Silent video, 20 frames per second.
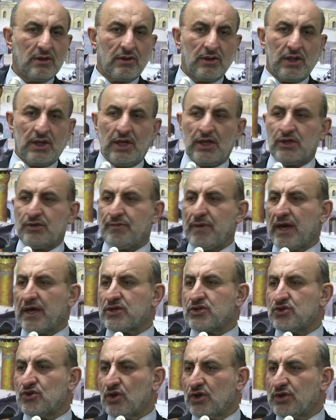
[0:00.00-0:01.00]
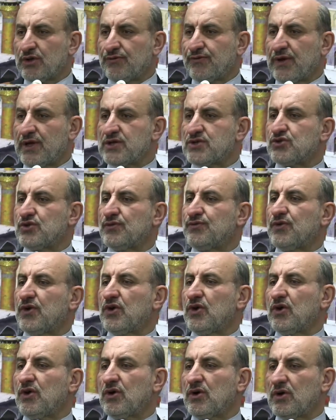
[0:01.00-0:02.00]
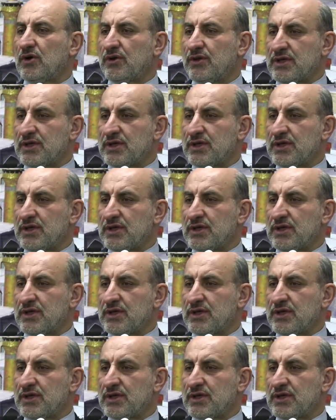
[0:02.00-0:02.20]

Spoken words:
then it makes no difference to follow